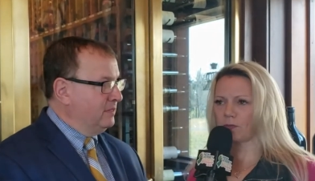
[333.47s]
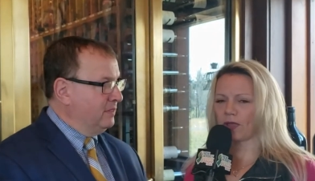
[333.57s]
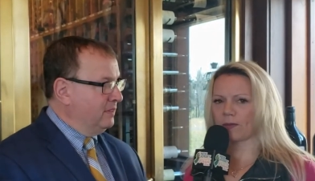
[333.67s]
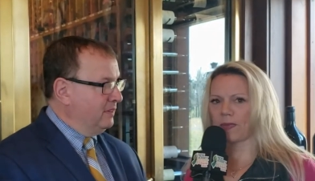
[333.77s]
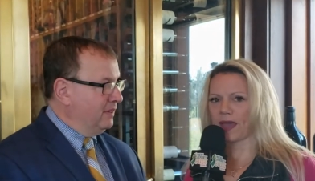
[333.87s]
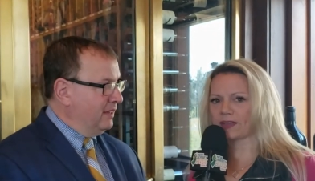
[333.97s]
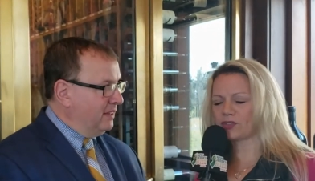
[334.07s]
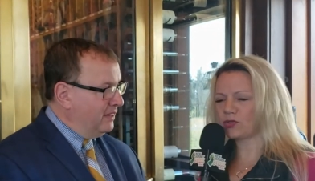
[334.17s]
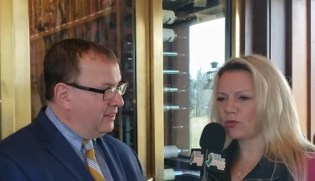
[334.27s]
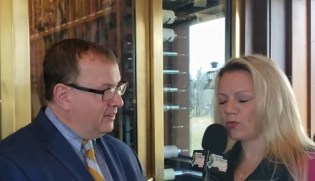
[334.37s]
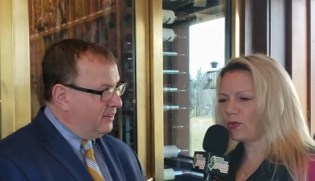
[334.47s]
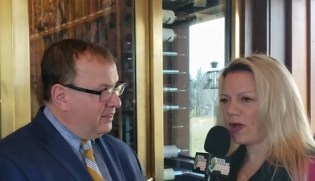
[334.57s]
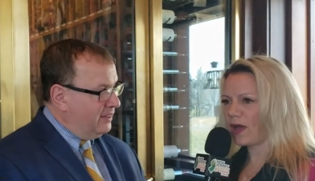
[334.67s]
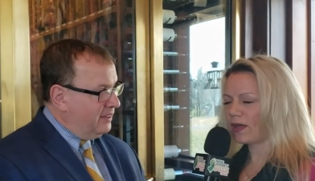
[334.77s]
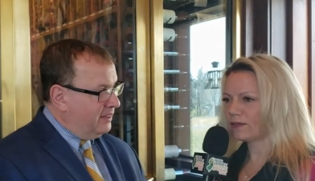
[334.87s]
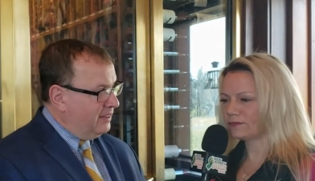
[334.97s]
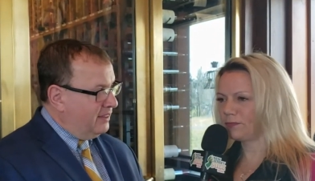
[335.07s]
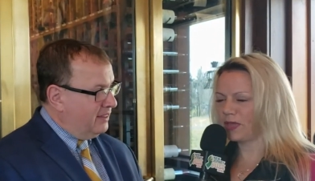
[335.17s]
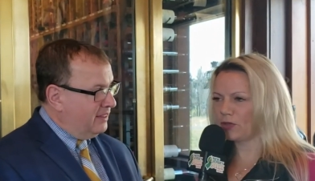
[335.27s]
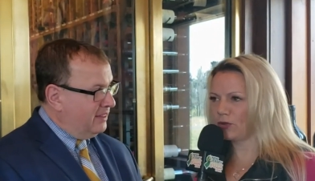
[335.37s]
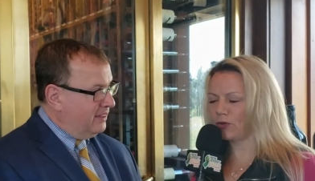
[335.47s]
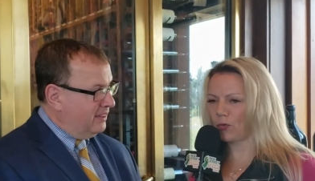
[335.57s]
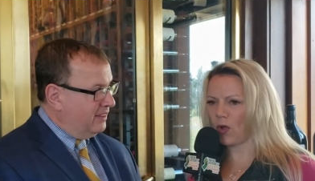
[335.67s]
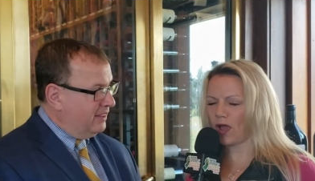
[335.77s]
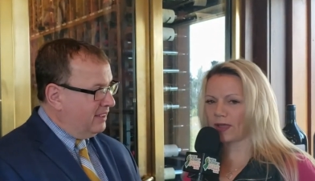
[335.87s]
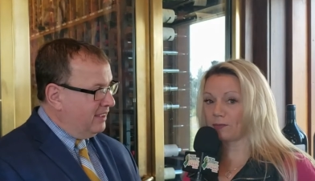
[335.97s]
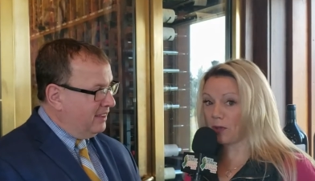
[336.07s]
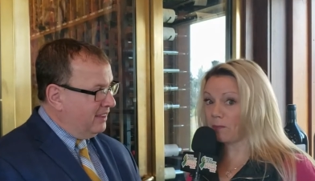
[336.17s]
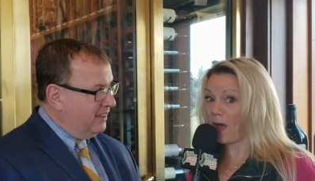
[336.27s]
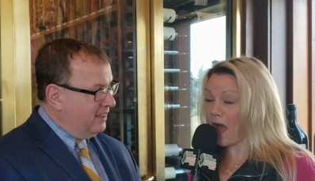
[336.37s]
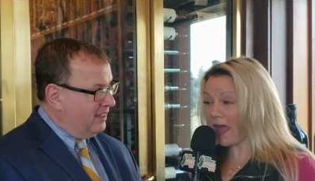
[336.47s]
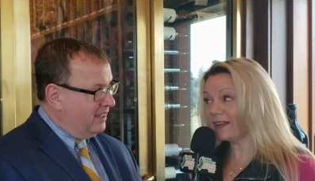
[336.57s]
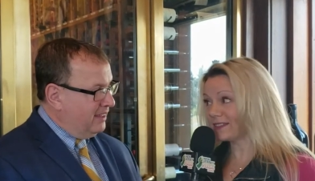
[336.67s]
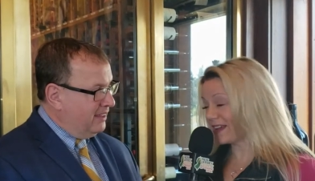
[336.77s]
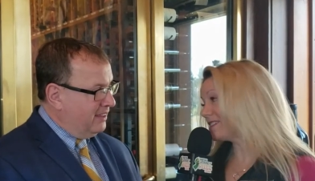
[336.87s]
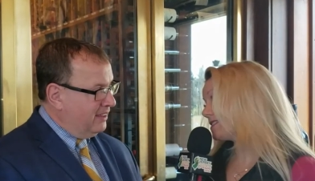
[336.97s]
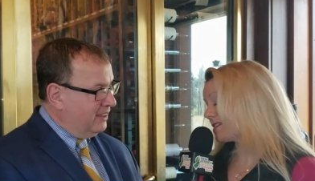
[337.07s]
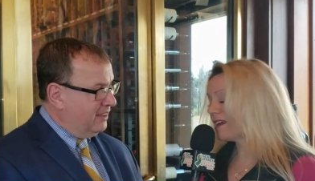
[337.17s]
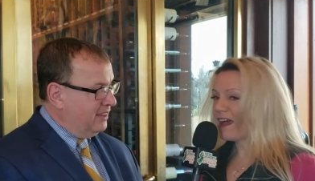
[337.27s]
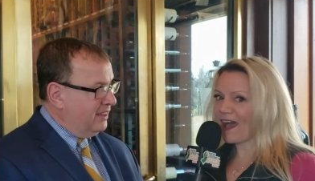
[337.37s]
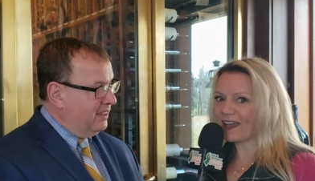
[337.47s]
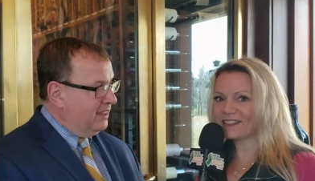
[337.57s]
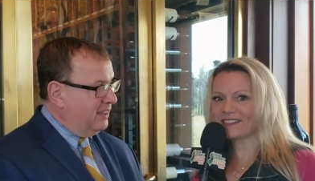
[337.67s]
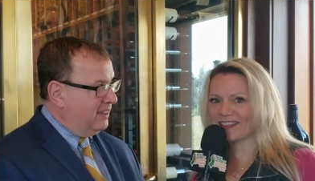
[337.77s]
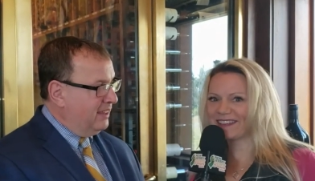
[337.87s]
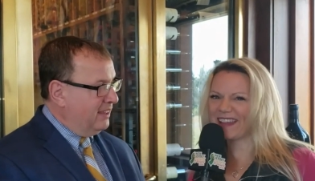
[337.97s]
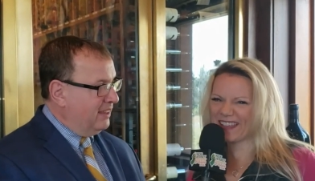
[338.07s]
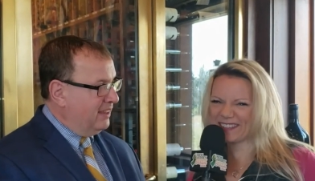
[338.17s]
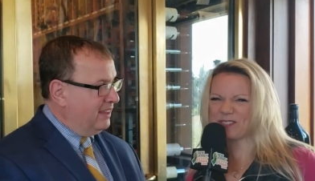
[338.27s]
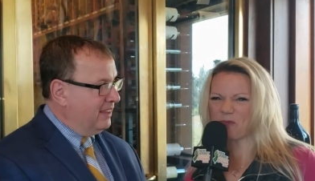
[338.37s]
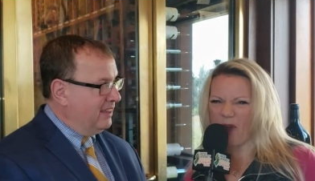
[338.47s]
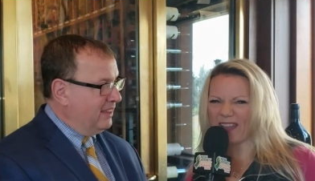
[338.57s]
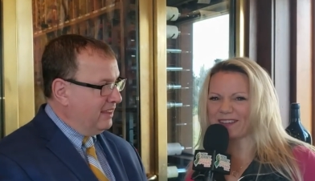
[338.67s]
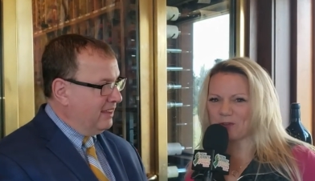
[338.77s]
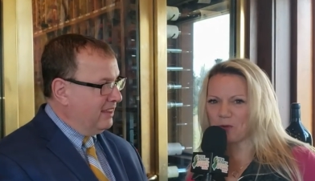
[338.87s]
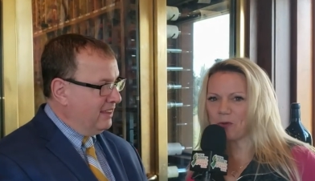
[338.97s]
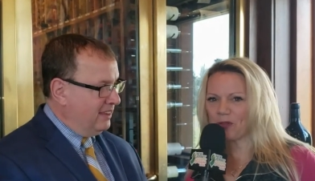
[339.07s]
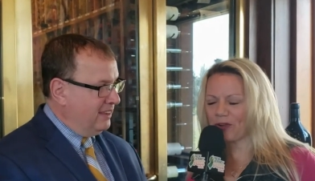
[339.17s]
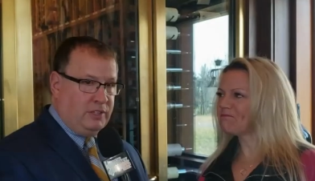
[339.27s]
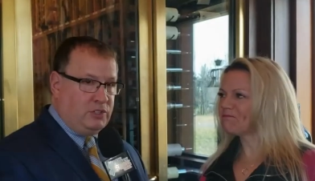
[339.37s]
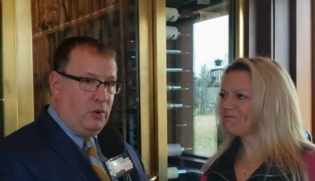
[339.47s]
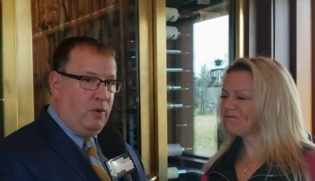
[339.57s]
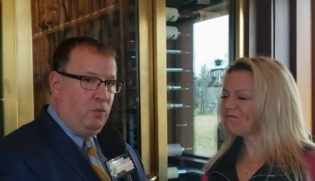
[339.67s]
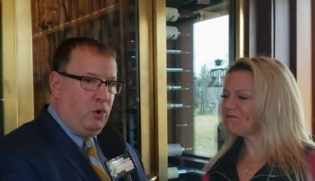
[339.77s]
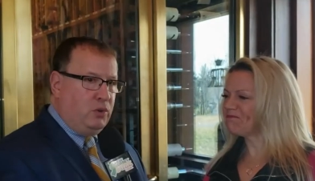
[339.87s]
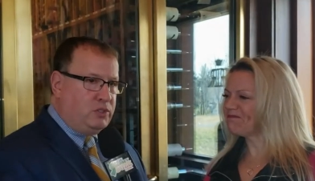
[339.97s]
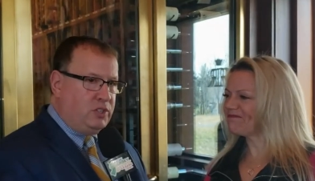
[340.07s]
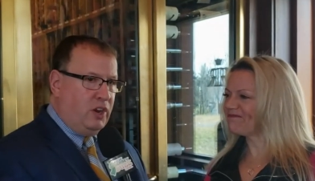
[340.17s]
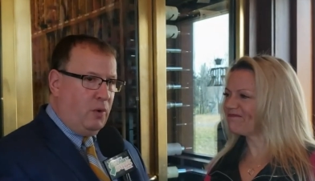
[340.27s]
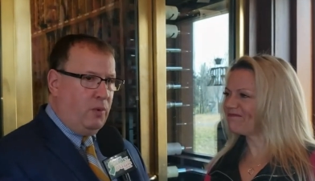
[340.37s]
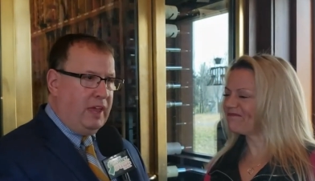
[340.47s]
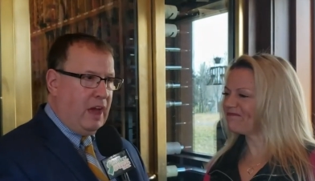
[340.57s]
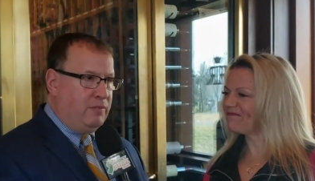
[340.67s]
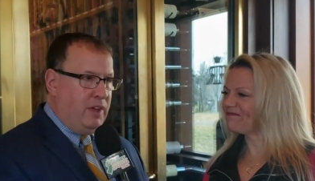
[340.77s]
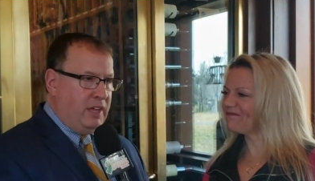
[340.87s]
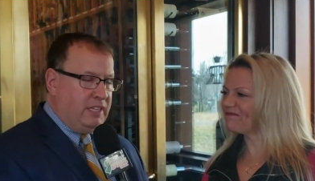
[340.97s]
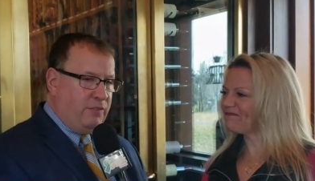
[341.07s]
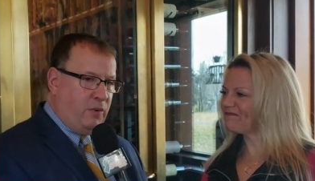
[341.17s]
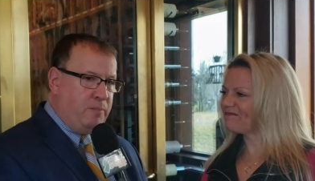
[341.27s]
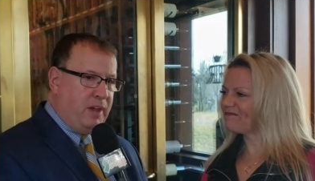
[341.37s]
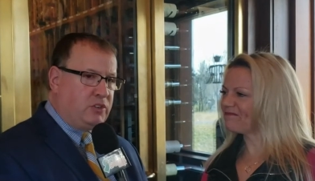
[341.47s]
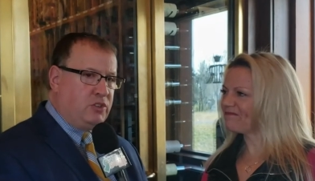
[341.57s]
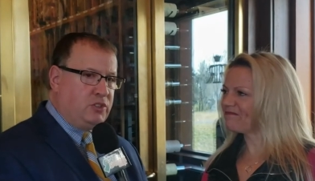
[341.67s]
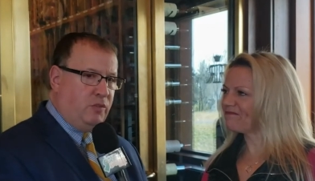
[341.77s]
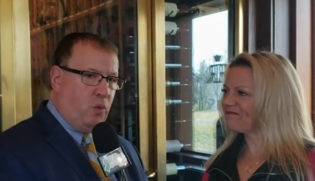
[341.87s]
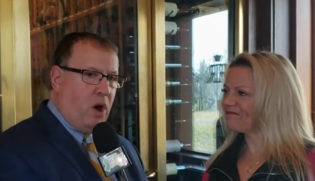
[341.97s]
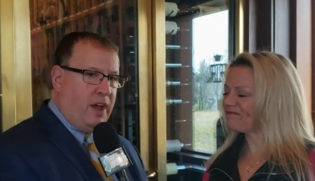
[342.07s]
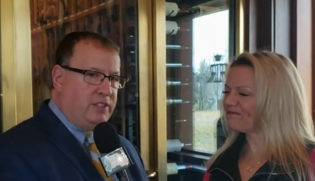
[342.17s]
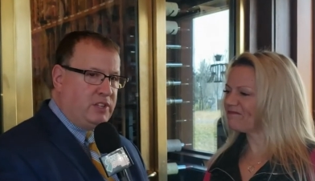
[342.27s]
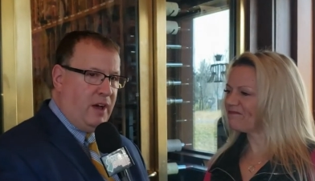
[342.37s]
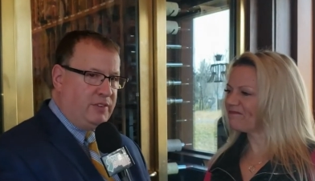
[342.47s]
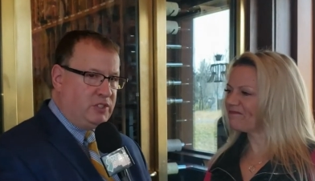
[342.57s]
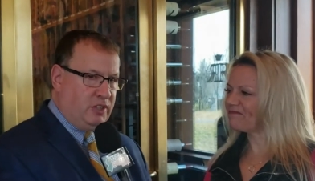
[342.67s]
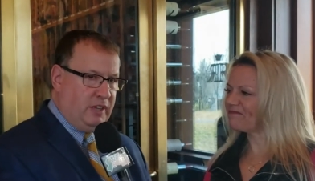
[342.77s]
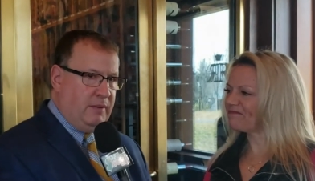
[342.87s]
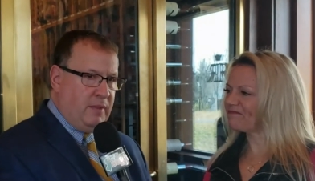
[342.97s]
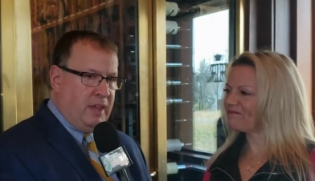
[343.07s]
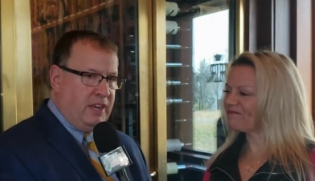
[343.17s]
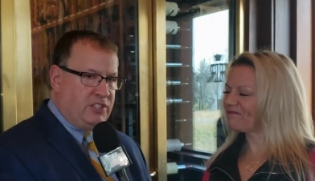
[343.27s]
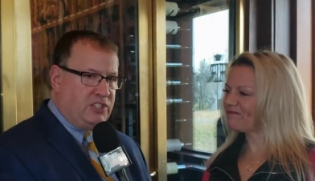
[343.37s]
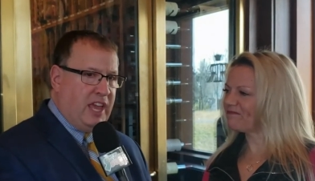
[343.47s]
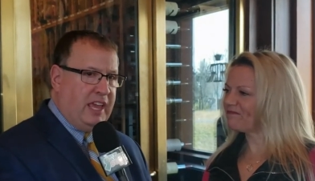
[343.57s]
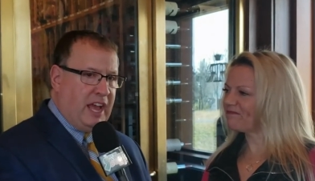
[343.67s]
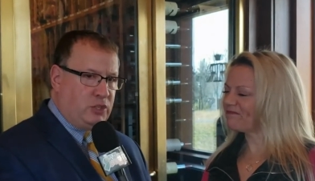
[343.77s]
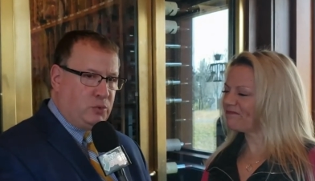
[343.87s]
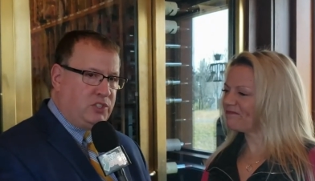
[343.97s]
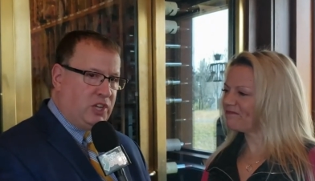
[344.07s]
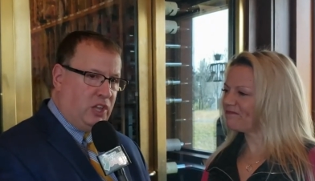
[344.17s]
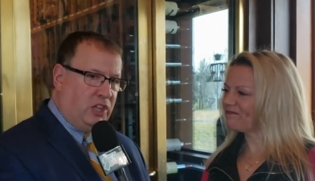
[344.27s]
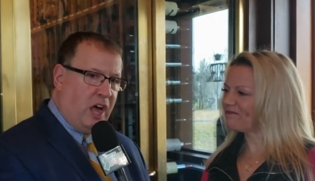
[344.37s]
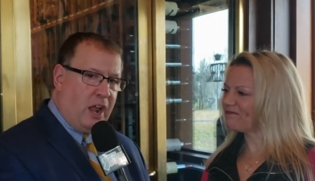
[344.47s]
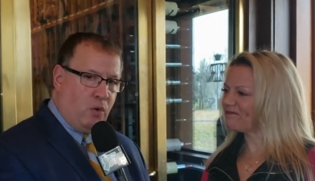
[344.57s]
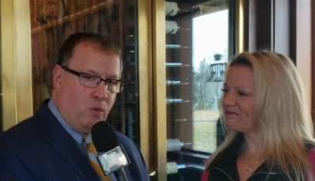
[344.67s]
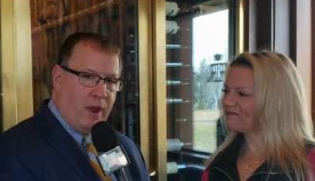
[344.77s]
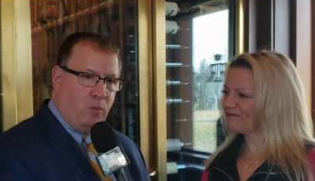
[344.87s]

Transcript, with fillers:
Speaker 1: to bring it back to uh, beer, wine, but behind us, I see a nice wine cooler.
Speaker 2: So at Roots, you know, we have different mixtures of wines. Obviously, in a steakhouse, we sell a lot of red